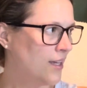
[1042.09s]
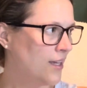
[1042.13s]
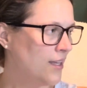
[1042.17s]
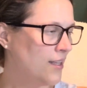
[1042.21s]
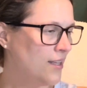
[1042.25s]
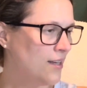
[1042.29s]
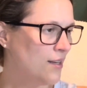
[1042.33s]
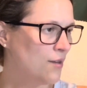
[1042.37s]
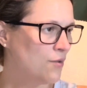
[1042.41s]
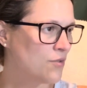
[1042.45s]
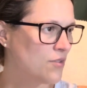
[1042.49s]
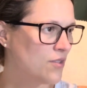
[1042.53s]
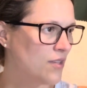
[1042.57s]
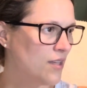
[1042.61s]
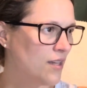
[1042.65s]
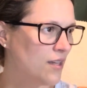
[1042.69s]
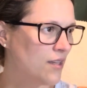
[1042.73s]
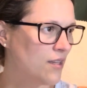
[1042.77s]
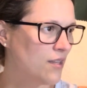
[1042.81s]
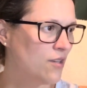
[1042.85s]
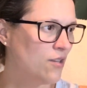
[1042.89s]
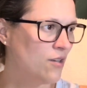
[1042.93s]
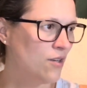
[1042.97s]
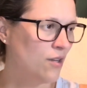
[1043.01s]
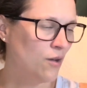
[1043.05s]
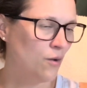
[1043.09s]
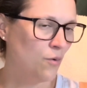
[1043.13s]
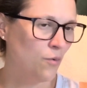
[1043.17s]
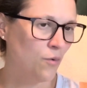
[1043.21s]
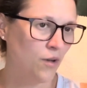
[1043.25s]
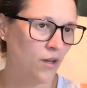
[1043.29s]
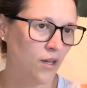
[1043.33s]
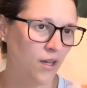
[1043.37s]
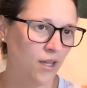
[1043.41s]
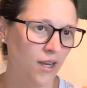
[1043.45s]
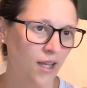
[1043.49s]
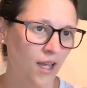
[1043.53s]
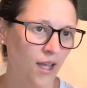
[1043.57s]
And then I was like, you know
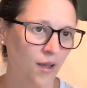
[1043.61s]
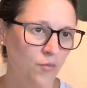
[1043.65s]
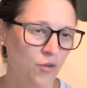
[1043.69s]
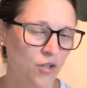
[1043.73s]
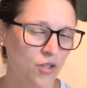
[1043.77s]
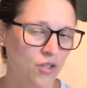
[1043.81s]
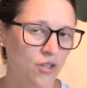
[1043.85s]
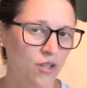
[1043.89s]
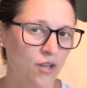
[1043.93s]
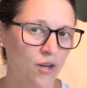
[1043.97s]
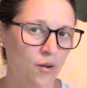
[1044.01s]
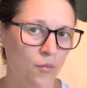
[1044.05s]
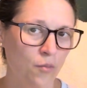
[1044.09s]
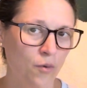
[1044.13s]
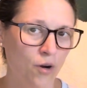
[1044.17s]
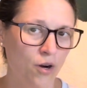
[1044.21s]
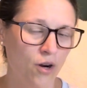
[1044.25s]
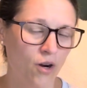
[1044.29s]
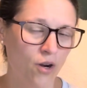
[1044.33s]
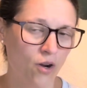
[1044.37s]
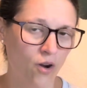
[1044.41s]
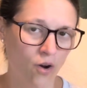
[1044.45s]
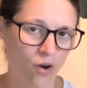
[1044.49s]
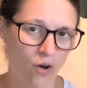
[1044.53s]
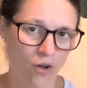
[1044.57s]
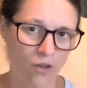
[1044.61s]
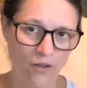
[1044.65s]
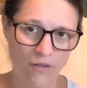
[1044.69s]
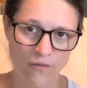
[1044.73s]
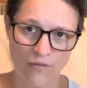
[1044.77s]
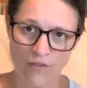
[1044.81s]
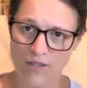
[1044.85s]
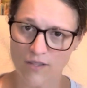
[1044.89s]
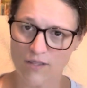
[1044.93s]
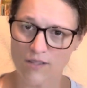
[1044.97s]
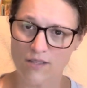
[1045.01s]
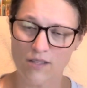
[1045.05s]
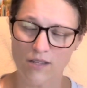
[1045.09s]
what? I'm just going to mark all
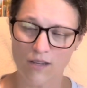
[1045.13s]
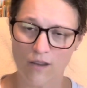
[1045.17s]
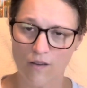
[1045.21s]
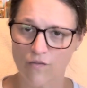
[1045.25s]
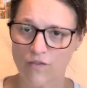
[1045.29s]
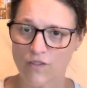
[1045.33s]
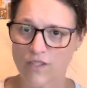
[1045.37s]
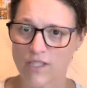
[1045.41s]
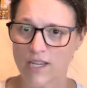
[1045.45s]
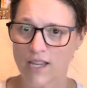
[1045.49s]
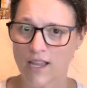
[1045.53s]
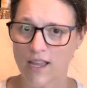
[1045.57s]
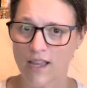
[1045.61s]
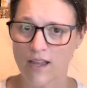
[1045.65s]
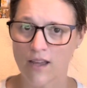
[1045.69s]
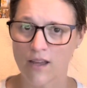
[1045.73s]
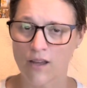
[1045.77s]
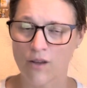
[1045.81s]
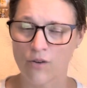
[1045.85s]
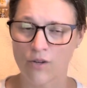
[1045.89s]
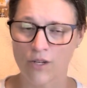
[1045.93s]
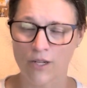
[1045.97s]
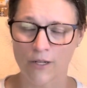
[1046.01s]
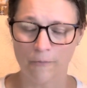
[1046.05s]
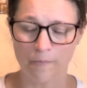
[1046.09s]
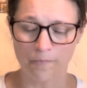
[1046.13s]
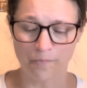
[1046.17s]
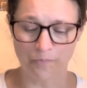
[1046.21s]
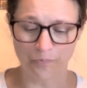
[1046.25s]
of this stuff down